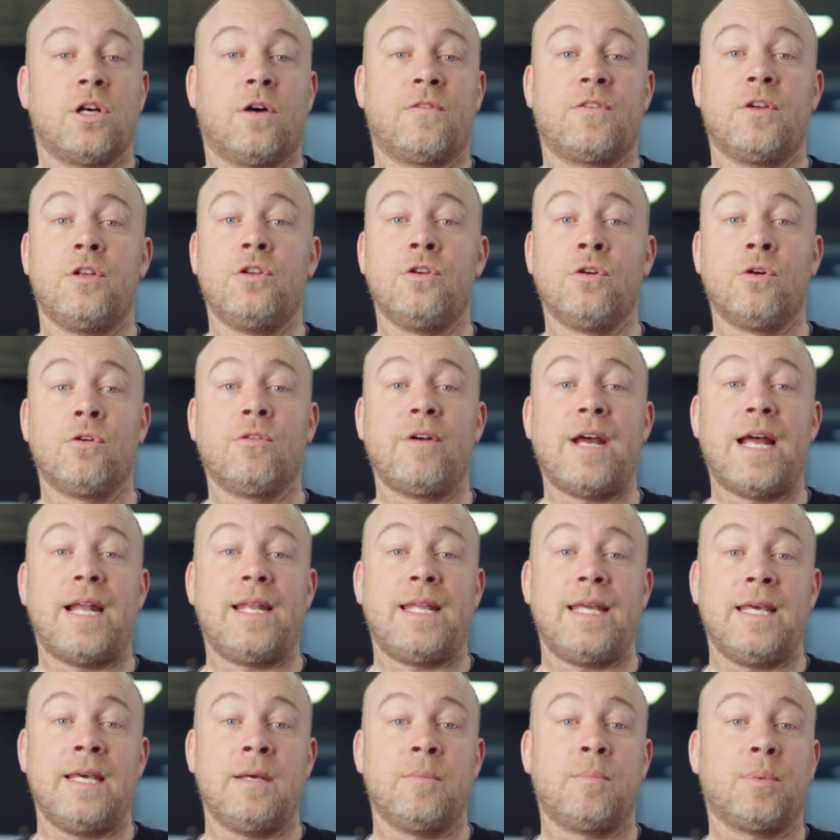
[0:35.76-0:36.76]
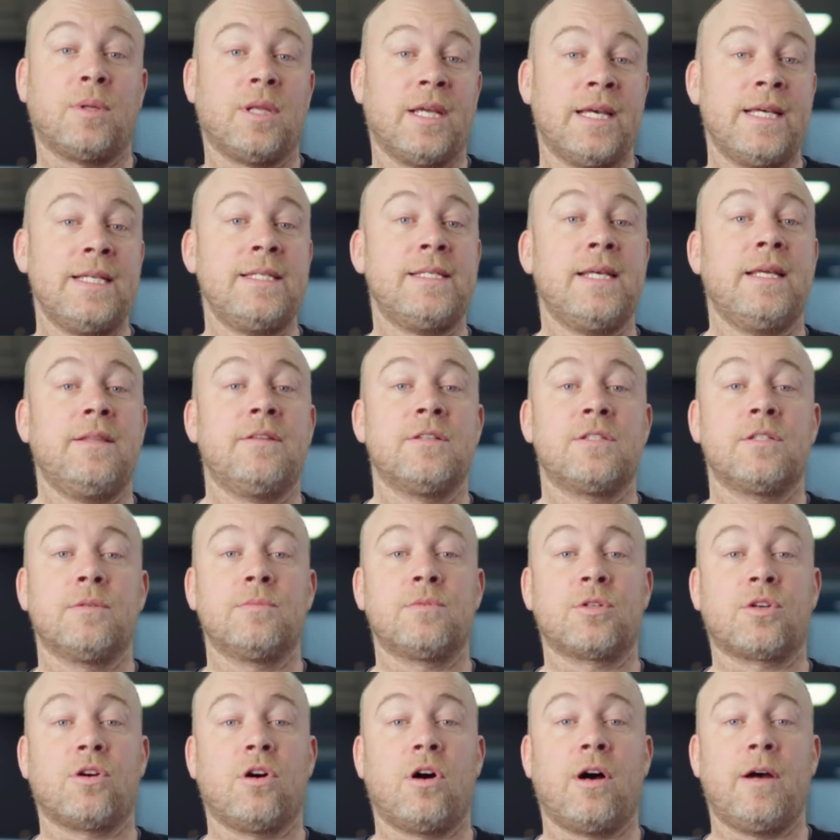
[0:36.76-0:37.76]
if you're new around here, please hit the
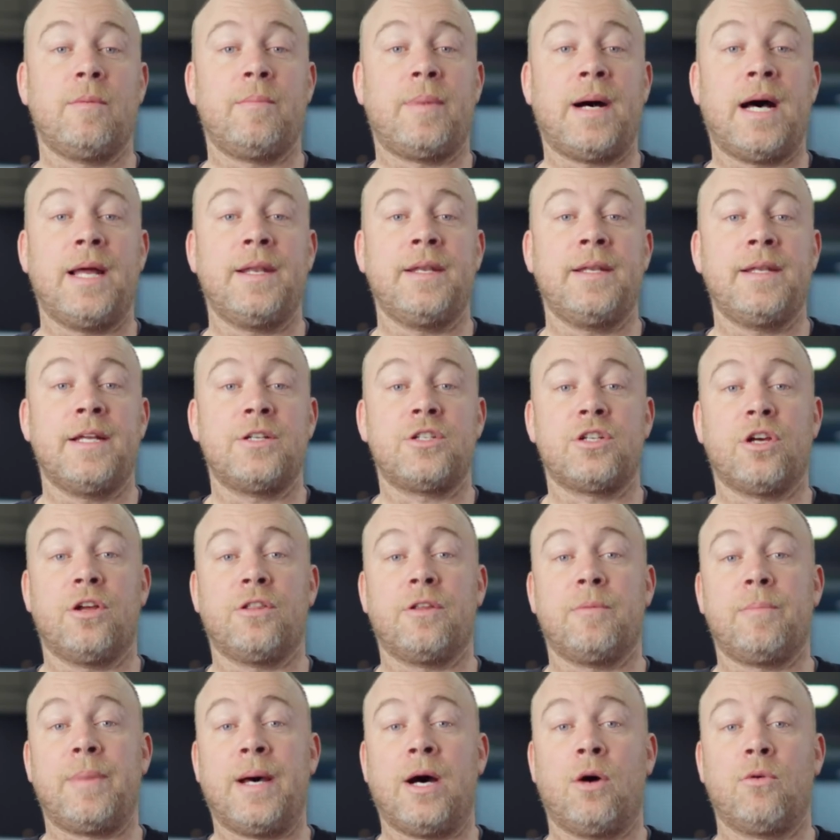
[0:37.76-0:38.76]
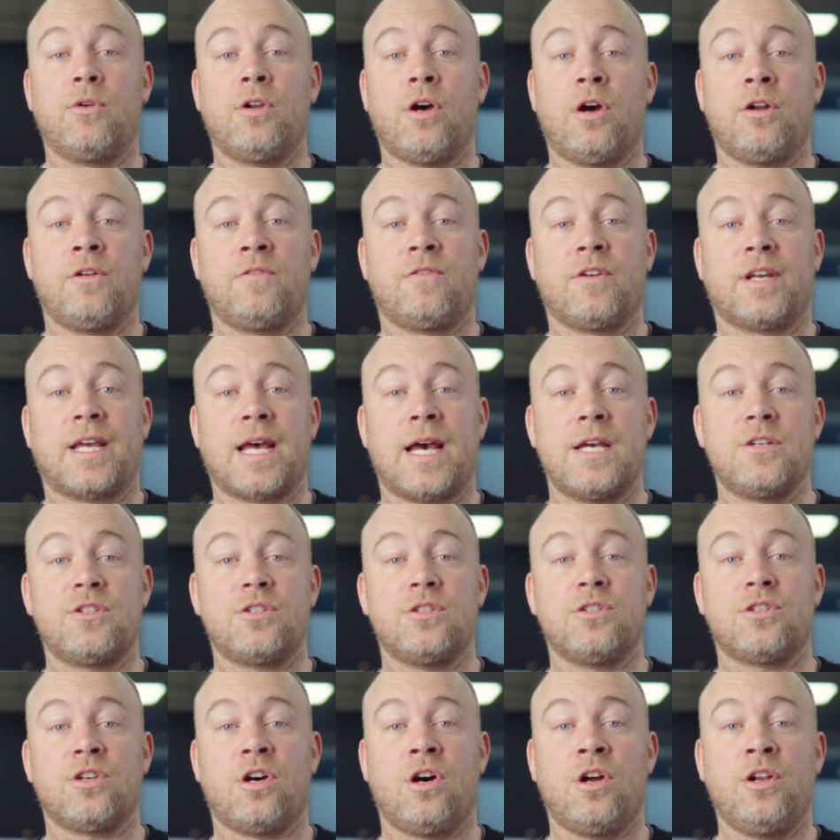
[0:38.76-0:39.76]
subscribe button and turn the bell
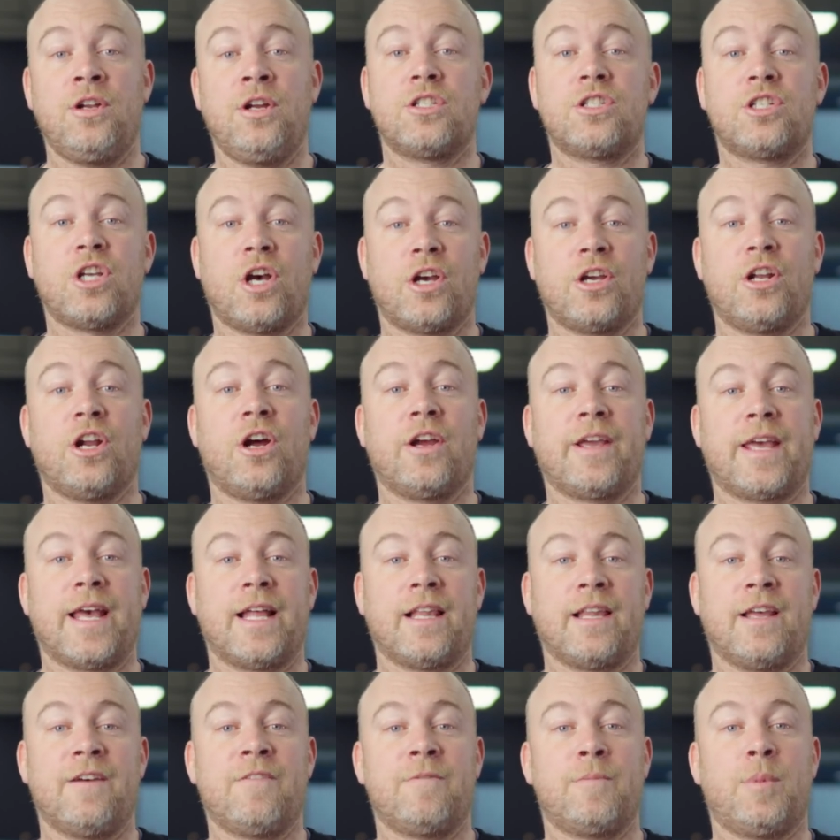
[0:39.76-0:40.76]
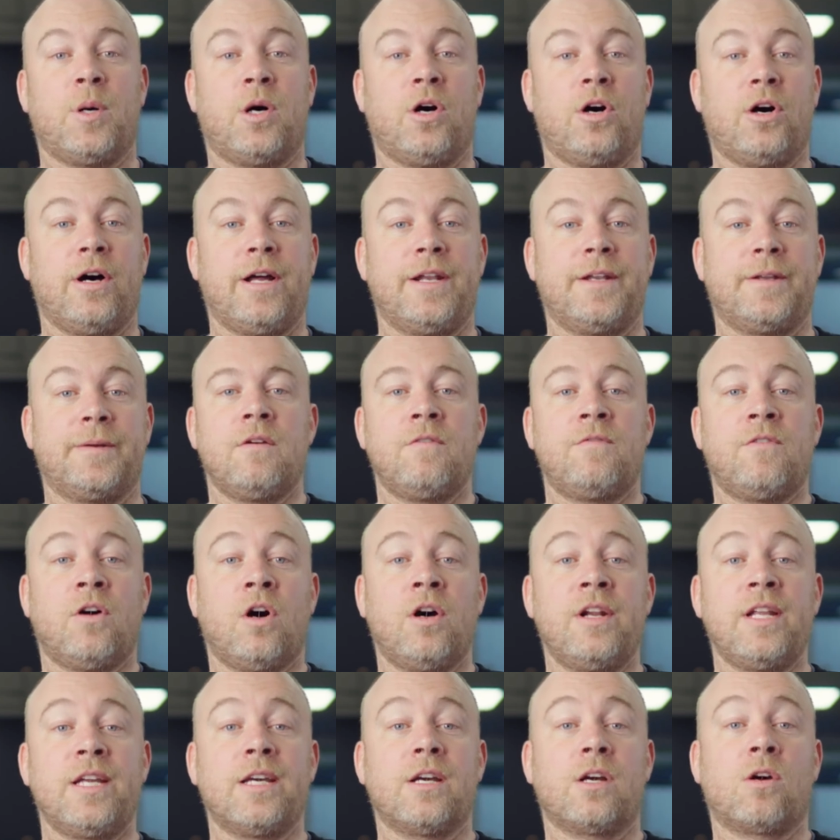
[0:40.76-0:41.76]
notifications on so you don't get left behind.
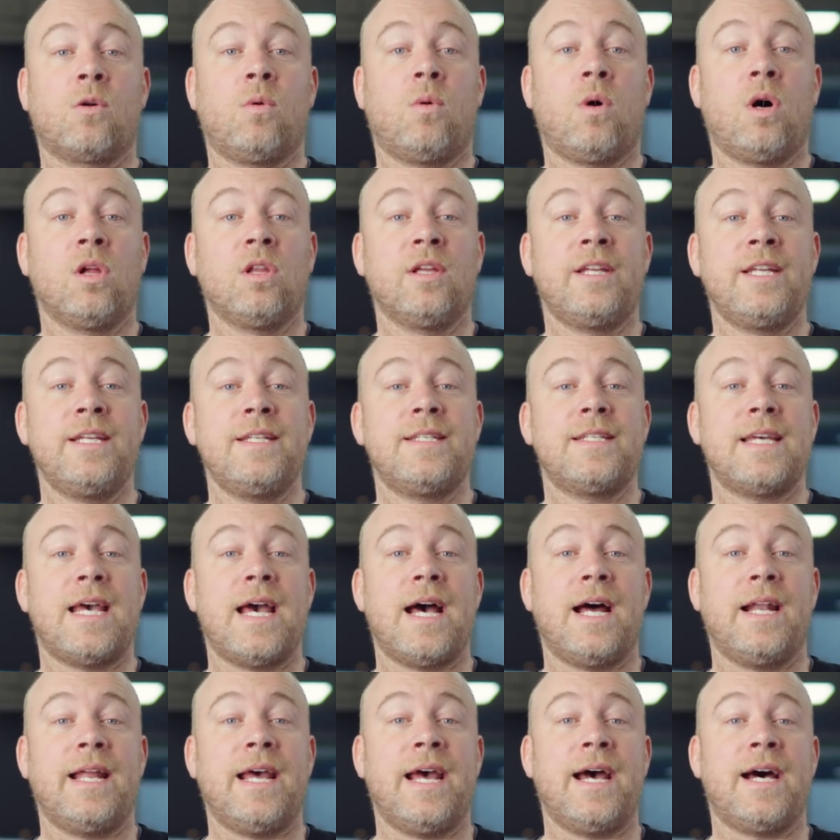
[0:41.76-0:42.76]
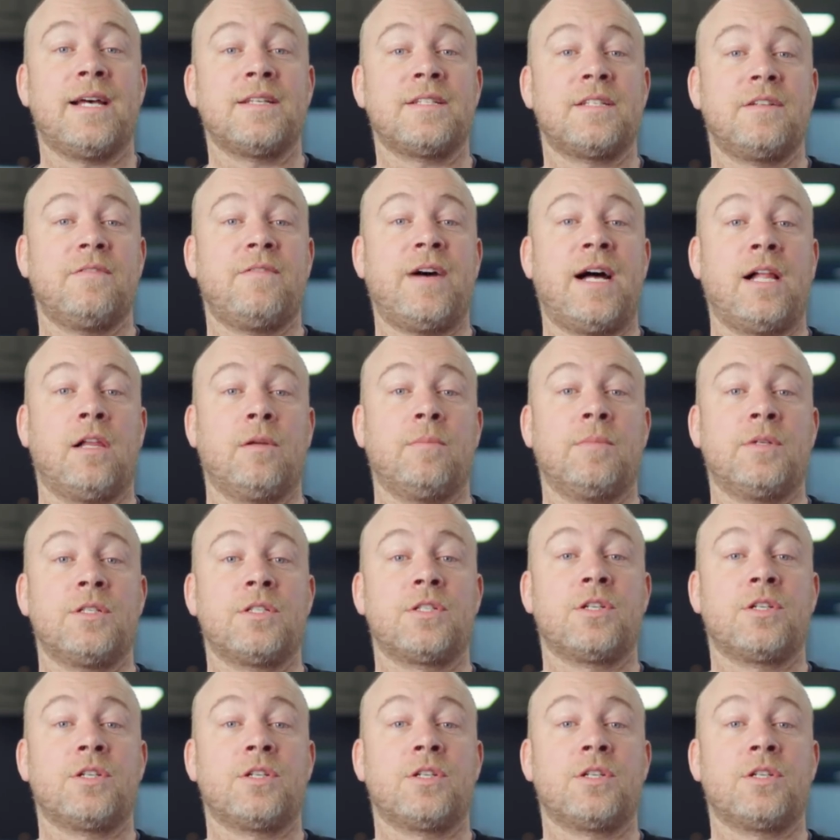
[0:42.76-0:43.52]
Finding a quality townhouse development